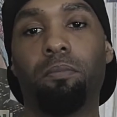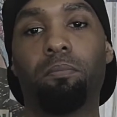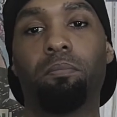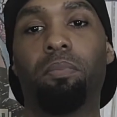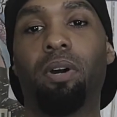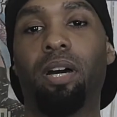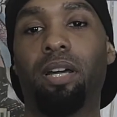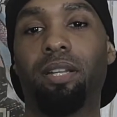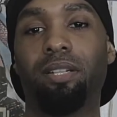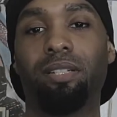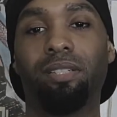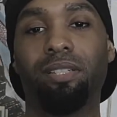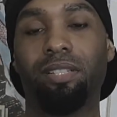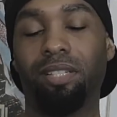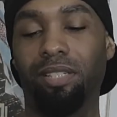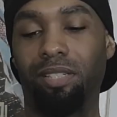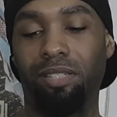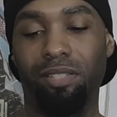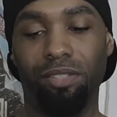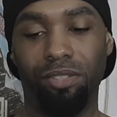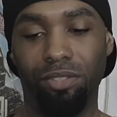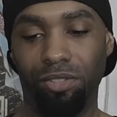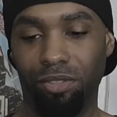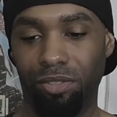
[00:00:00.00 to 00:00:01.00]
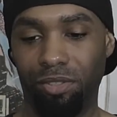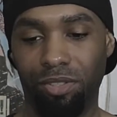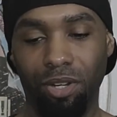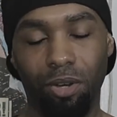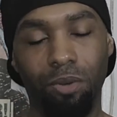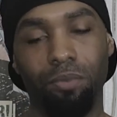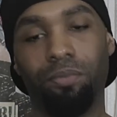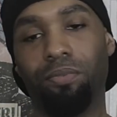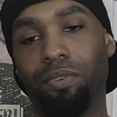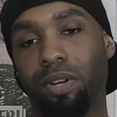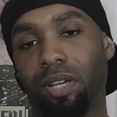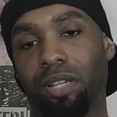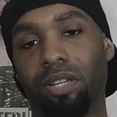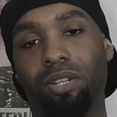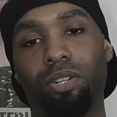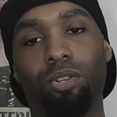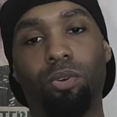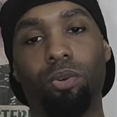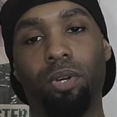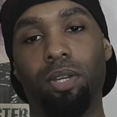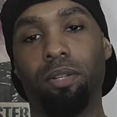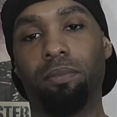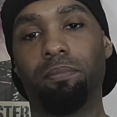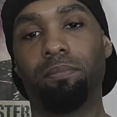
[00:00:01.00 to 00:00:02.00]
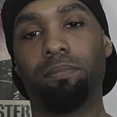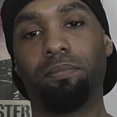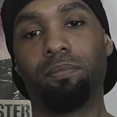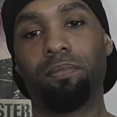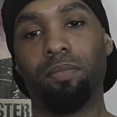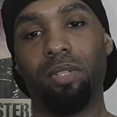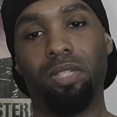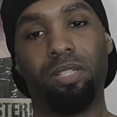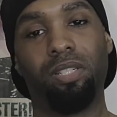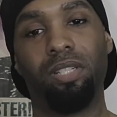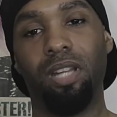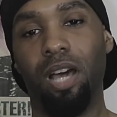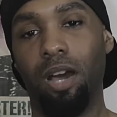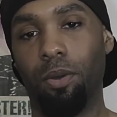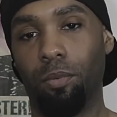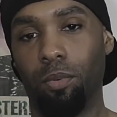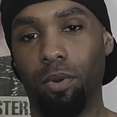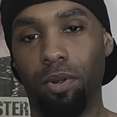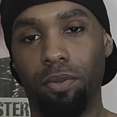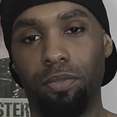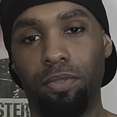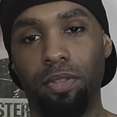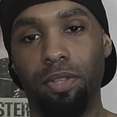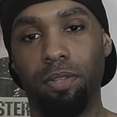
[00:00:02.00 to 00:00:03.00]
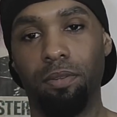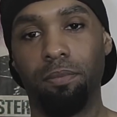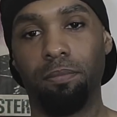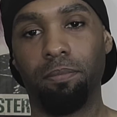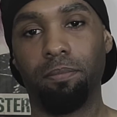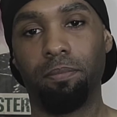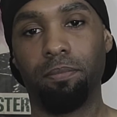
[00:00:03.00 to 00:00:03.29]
But just don't fucking do it. It's not worth it.